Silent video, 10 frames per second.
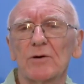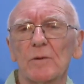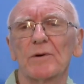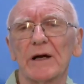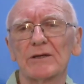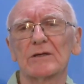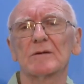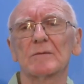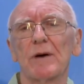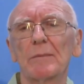
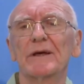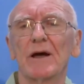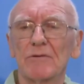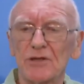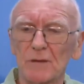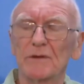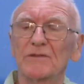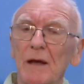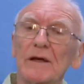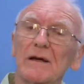corporations and public ownership
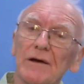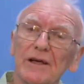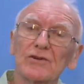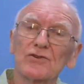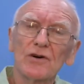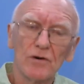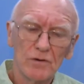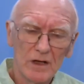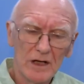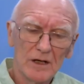and democratic
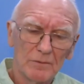control